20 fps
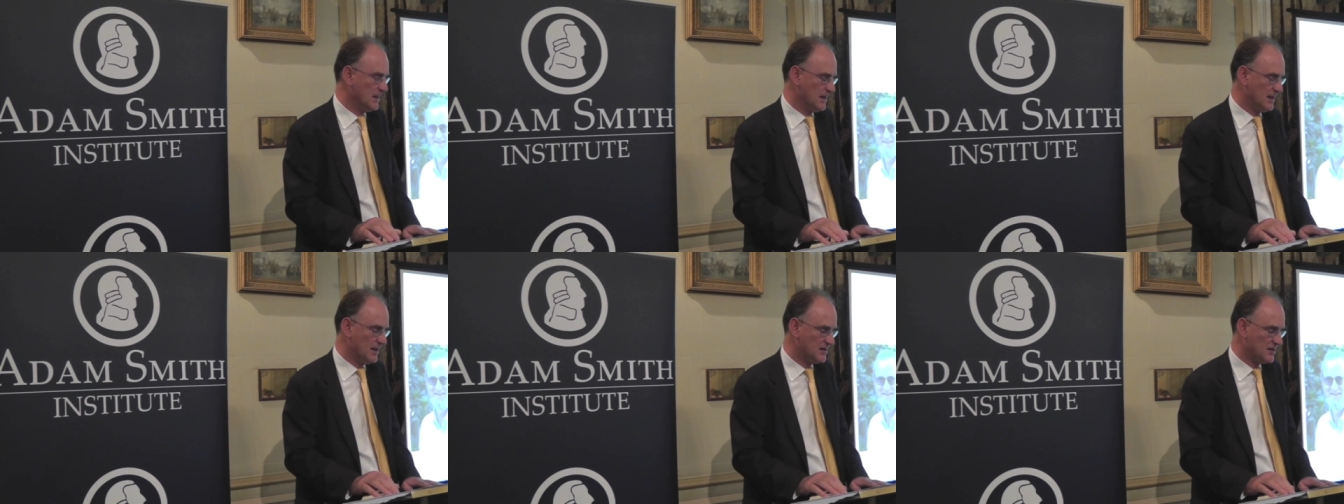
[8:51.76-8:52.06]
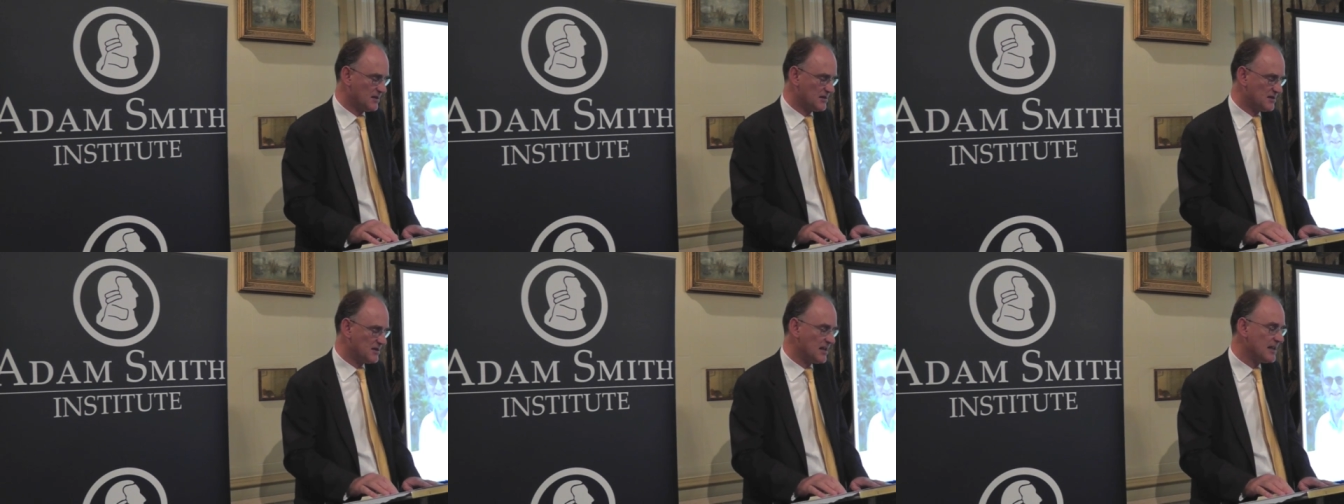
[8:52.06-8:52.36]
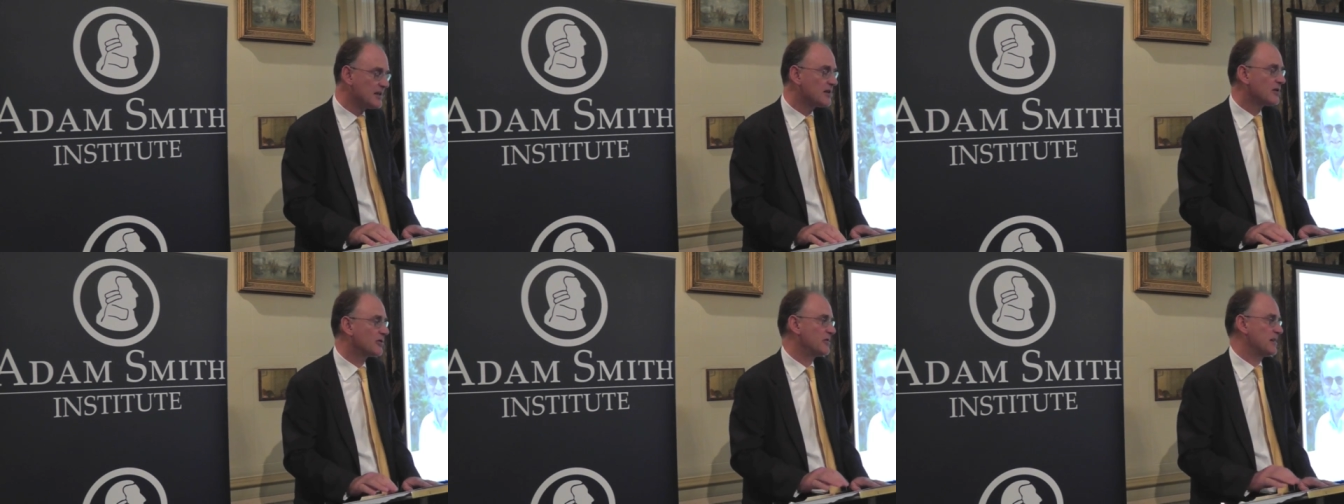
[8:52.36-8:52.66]
It's a
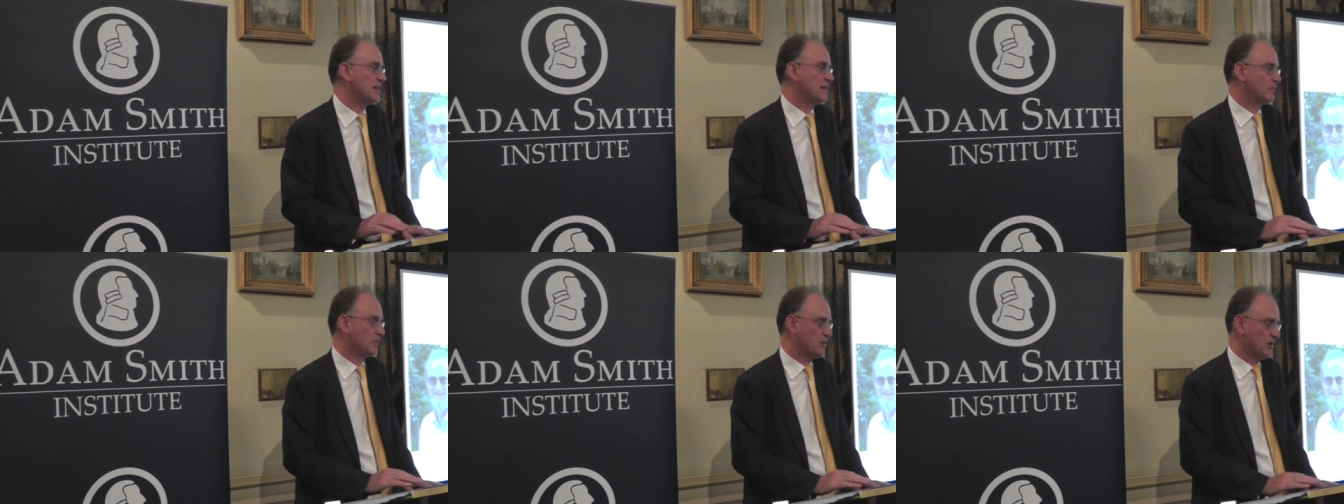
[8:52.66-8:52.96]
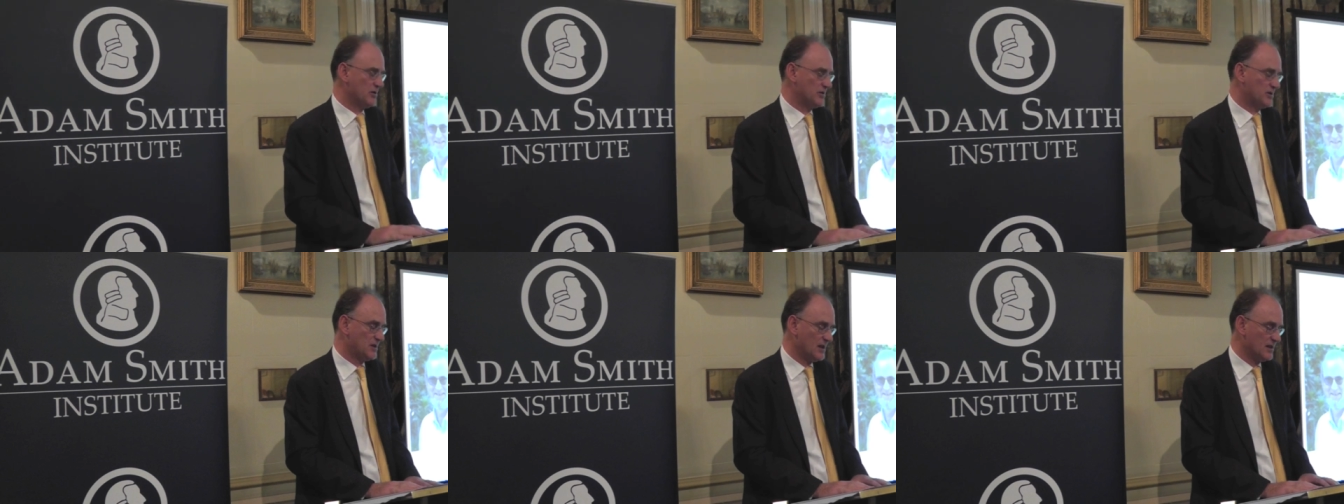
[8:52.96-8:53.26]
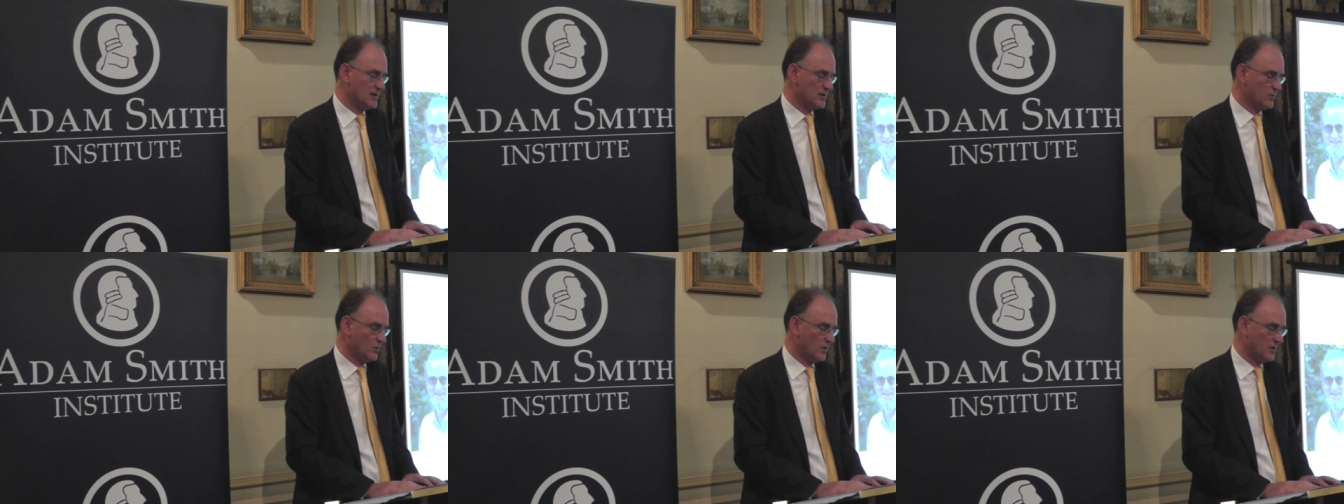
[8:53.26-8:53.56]
tinkering
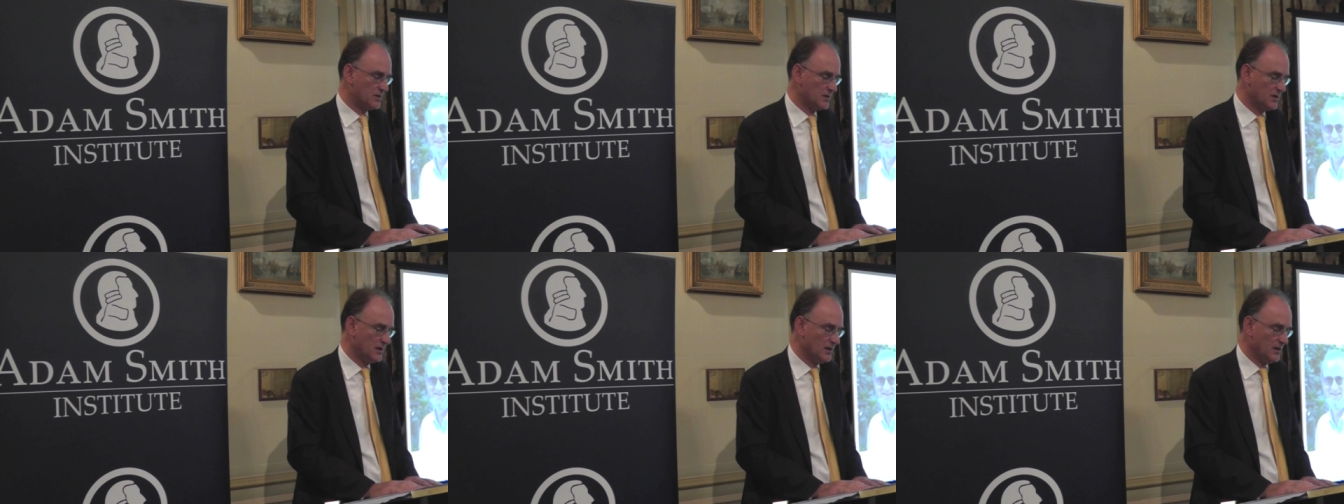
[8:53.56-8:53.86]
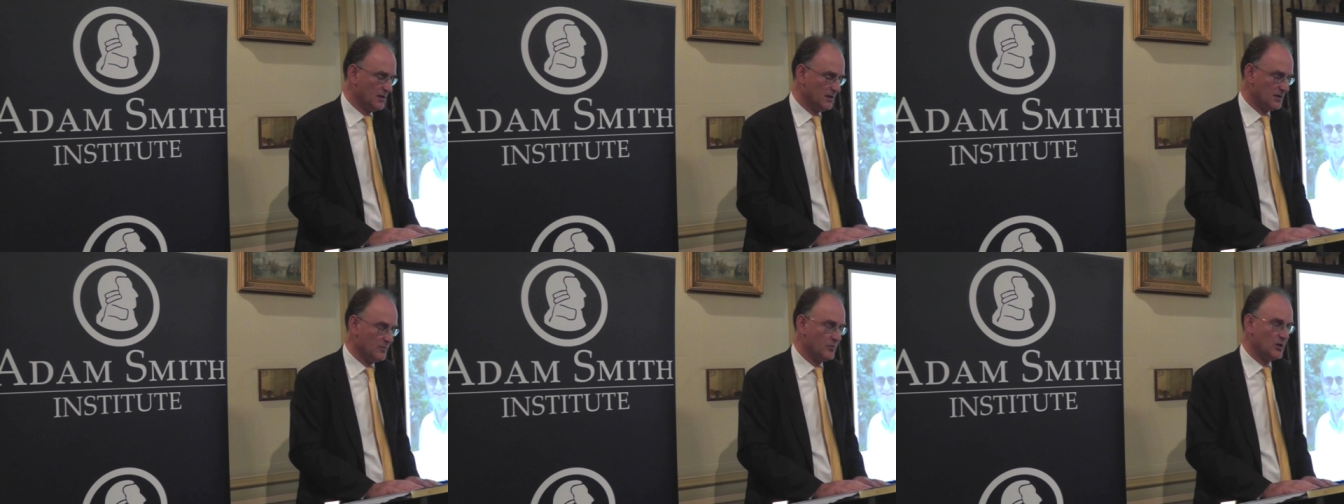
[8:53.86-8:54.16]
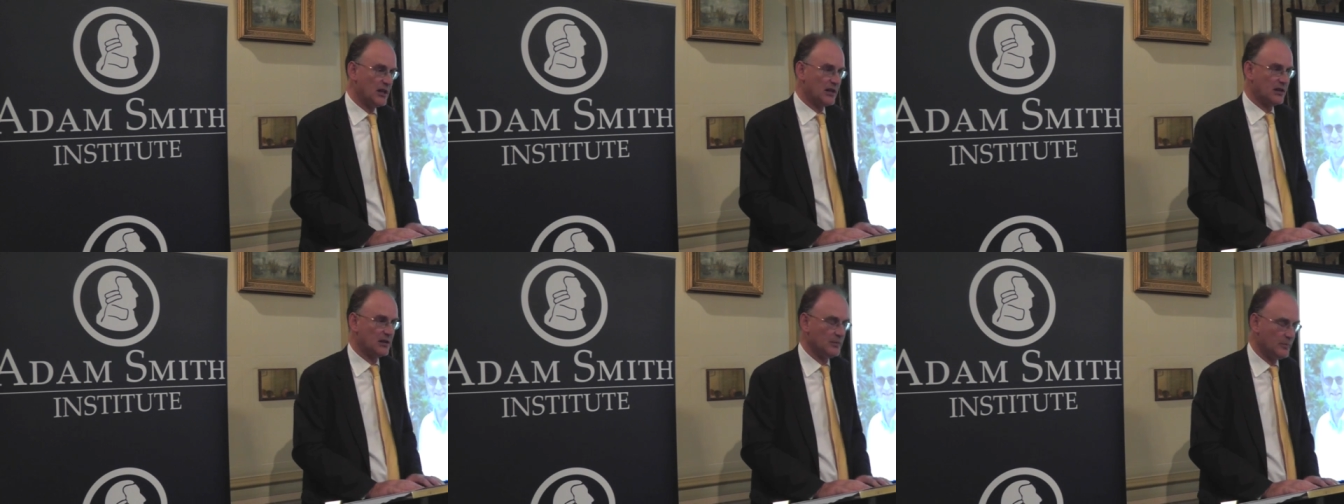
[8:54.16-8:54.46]
process, what the
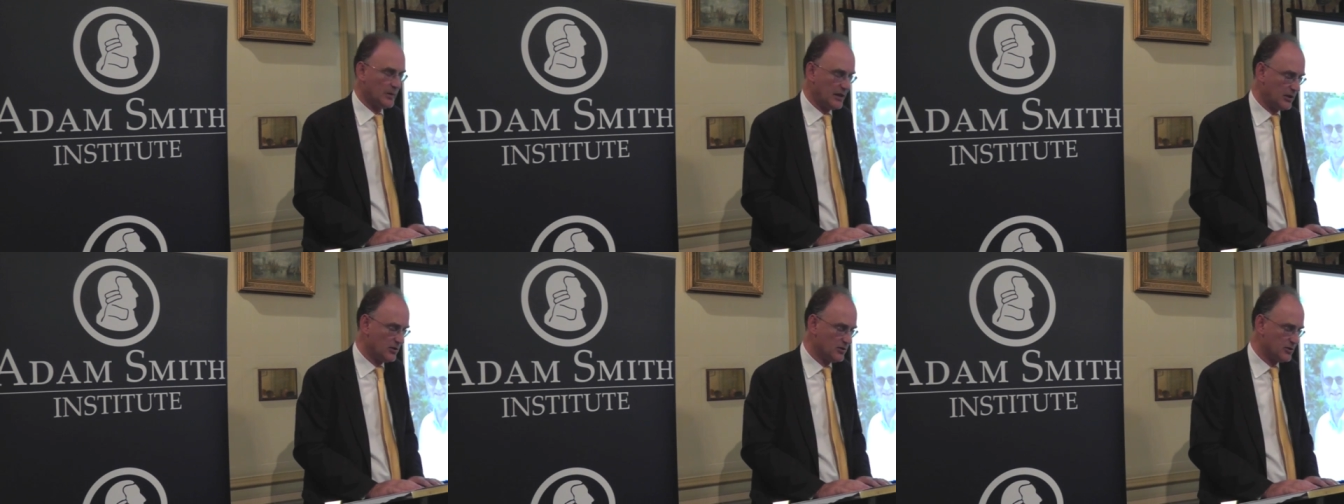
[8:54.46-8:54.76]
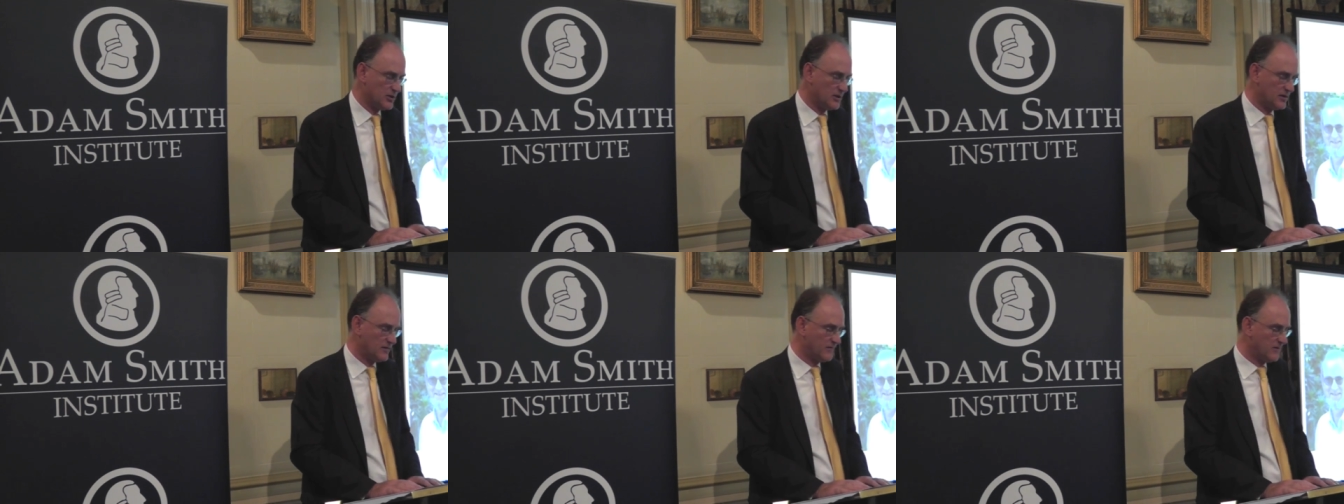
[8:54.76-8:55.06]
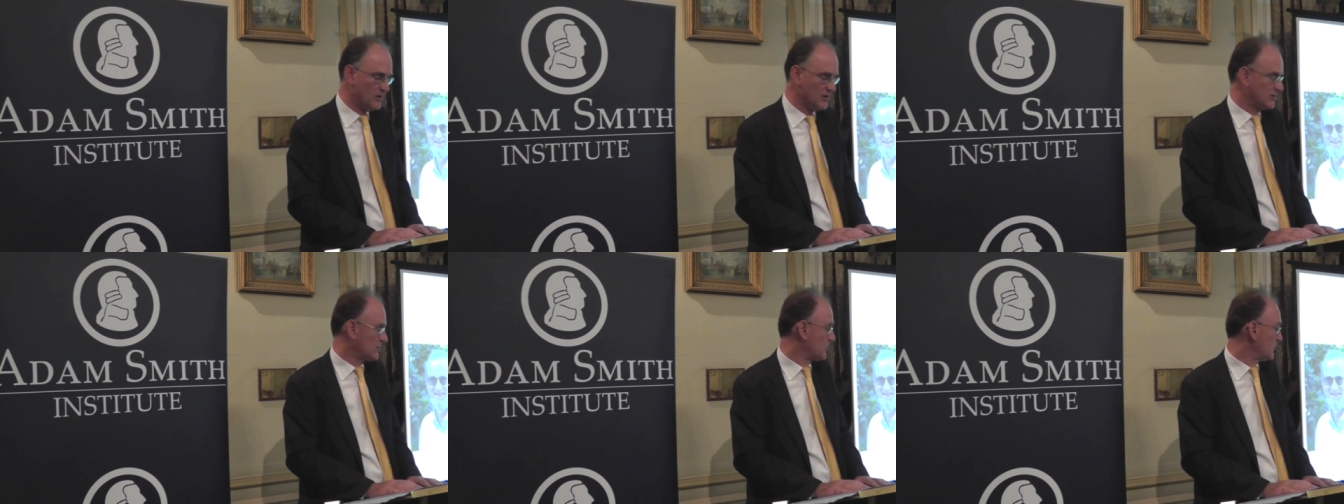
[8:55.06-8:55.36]
molecular biologist
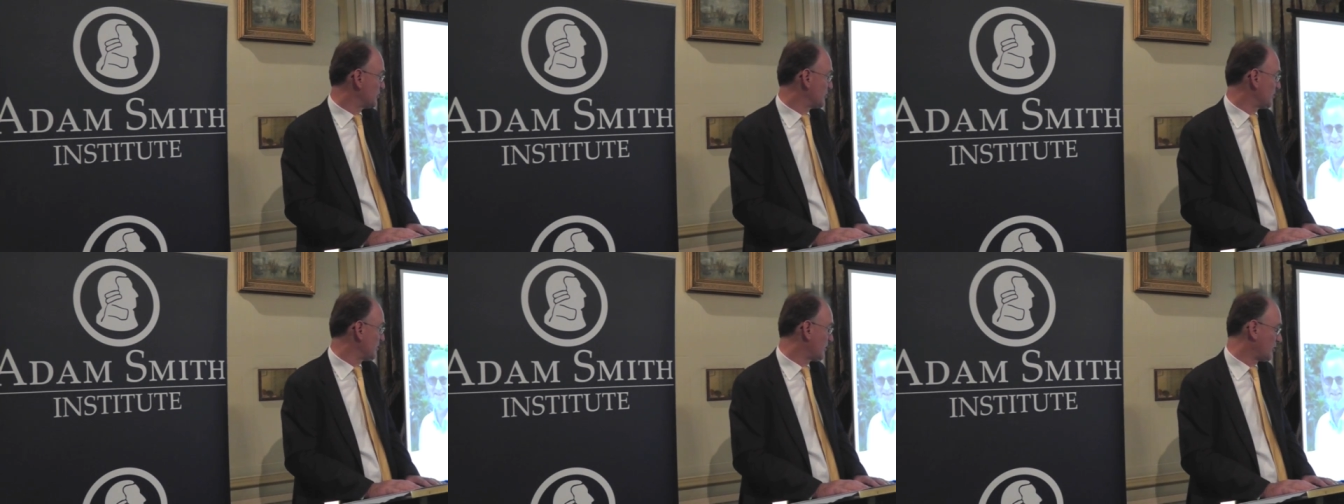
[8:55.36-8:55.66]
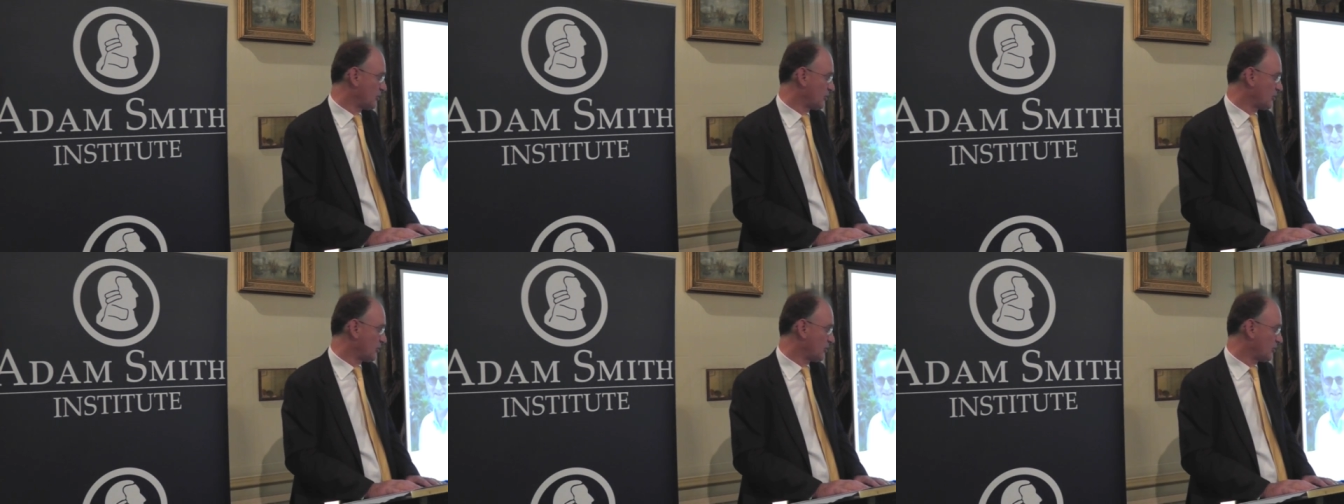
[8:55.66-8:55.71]
Francois